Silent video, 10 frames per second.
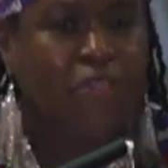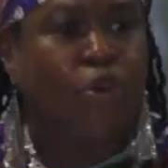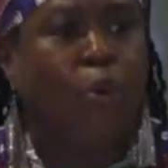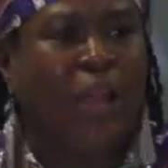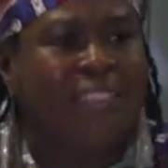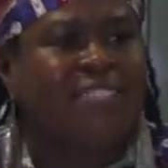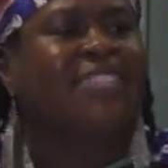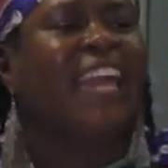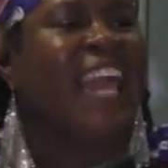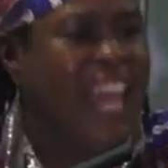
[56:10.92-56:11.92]
they thought into
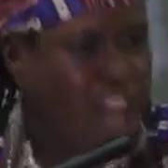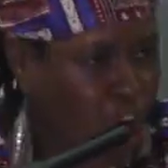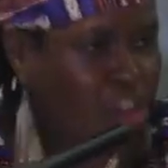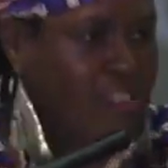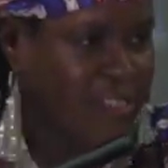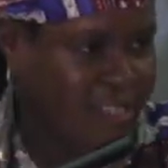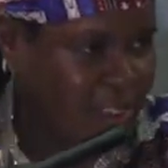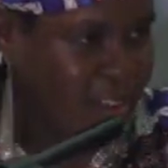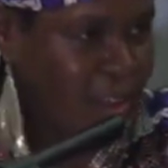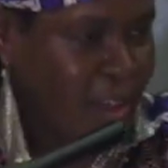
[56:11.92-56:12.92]
the
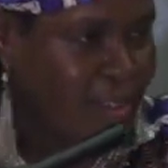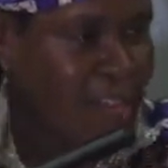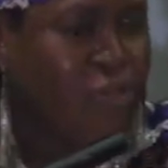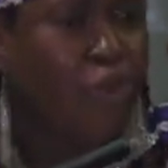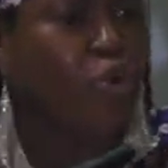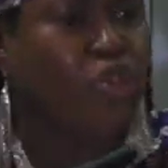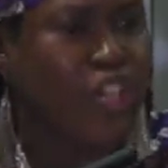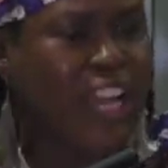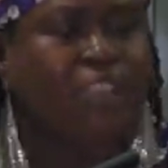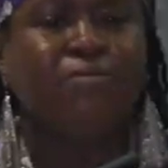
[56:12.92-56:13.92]
eons, they thought
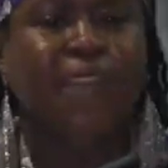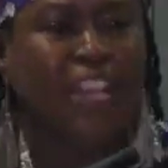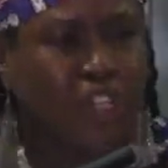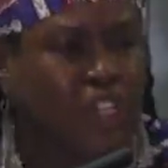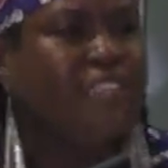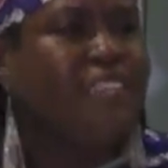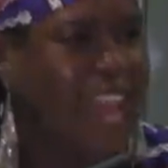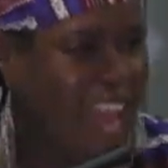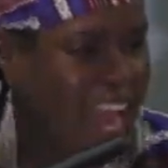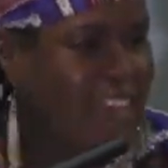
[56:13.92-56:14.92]
generations
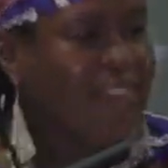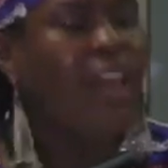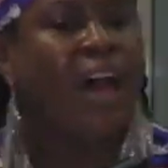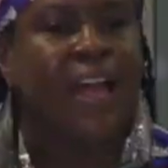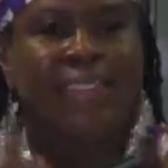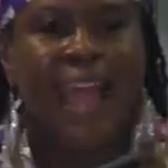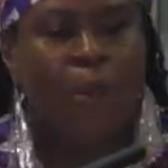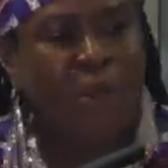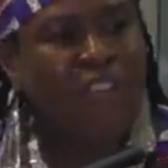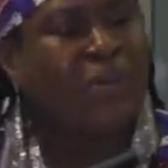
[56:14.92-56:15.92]
ahead. And now
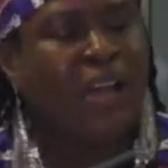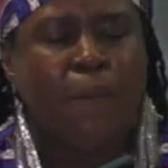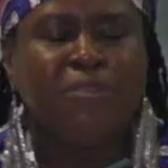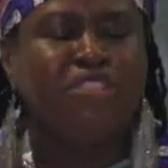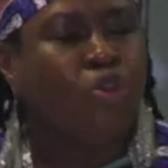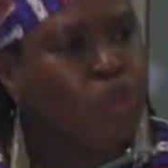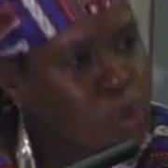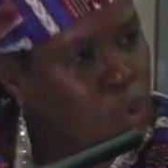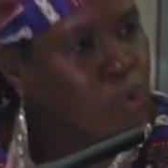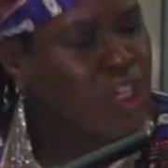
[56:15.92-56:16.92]
we've become so
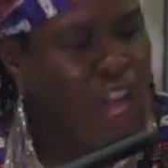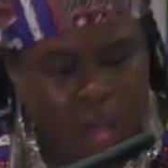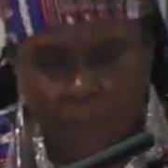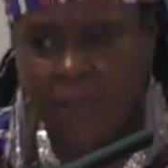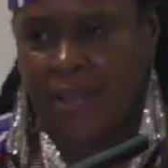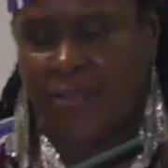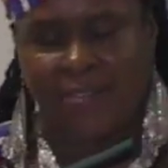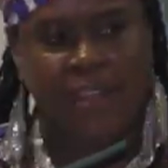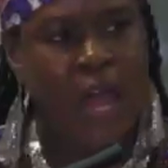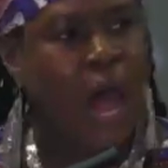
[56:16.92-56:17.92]

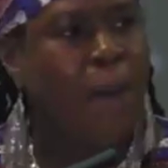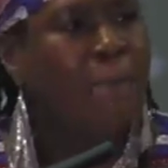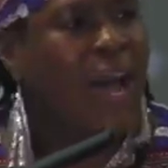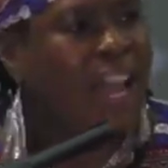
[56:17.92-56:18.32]
short-termist and